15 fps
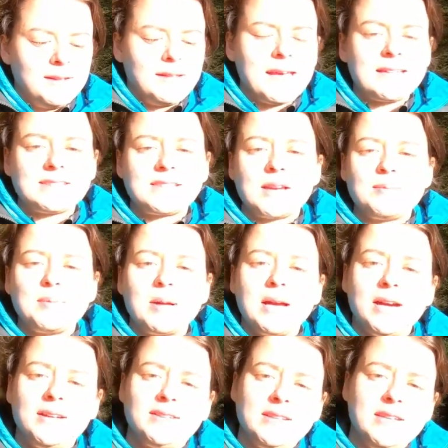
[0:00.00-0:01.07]
Next up
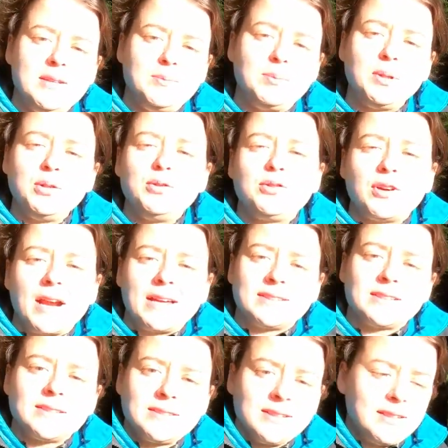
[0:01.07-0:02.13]
are the Bluegrass
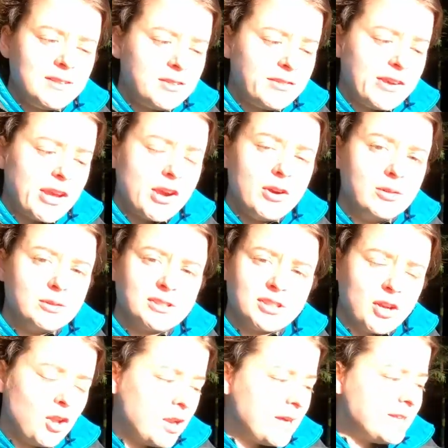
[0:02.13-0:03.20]
D3O
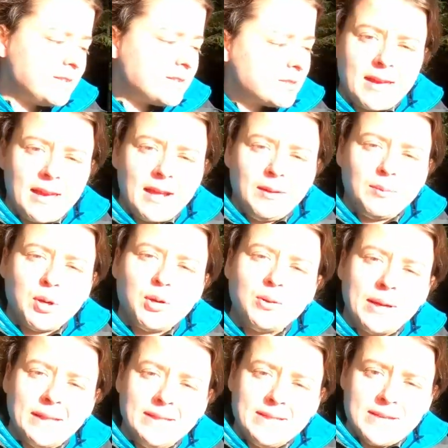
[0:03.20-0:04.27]
solid elbow
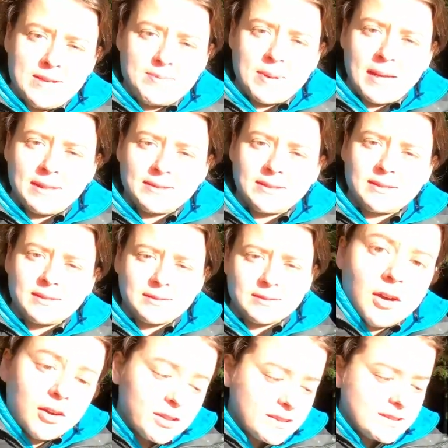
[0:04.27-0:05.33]
and knee pads.
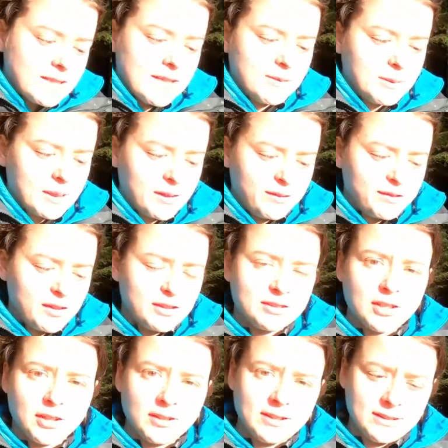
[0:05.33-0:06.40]
Honestly, when I first
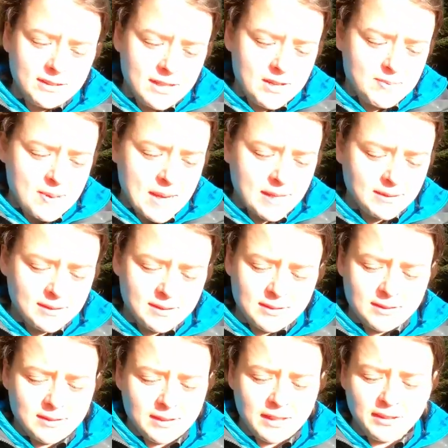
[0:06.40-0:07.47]
got these knee pads
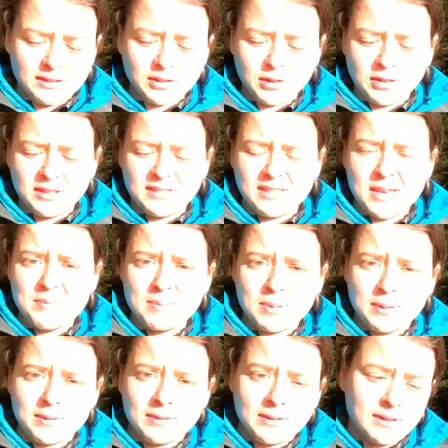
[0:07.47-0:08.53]
and I saw the zip,
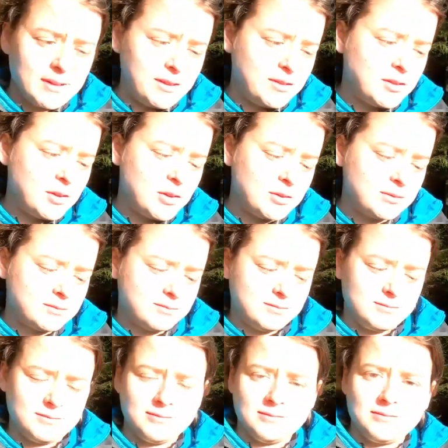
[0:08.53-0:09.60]
I thought,
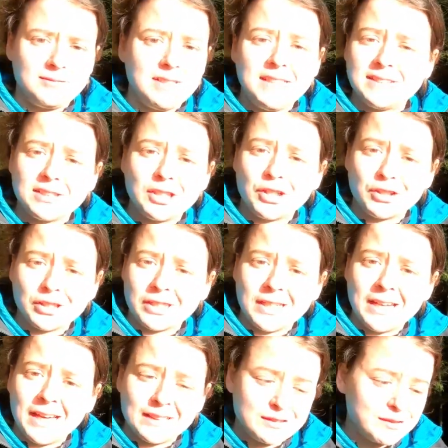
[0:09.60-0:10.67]
these are not going to
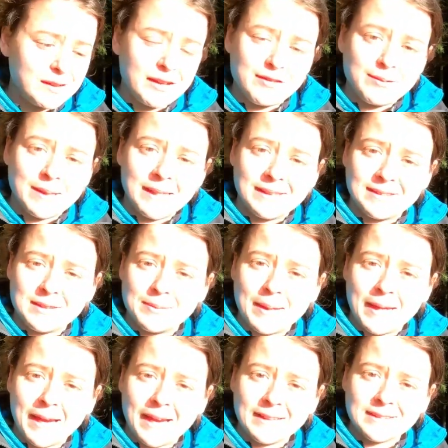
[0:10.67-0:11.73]
last 5 minutes in my
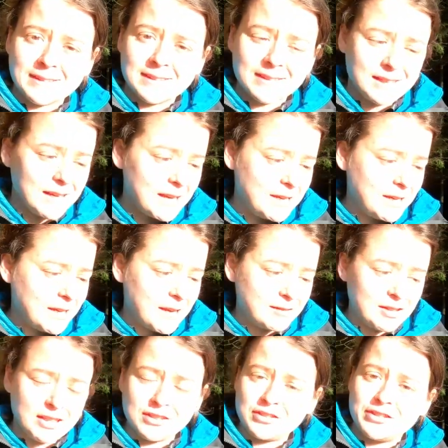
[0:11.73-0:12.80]
hands. I have a
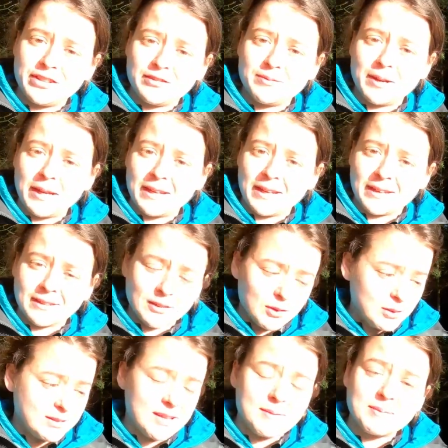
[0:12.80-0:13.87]
history of breaking
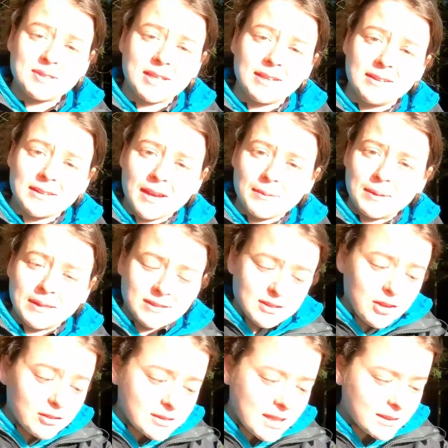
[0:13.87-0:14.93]
all zips I come into
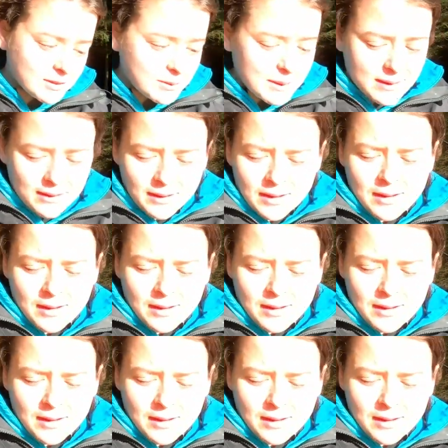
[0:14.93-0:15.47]
contact with,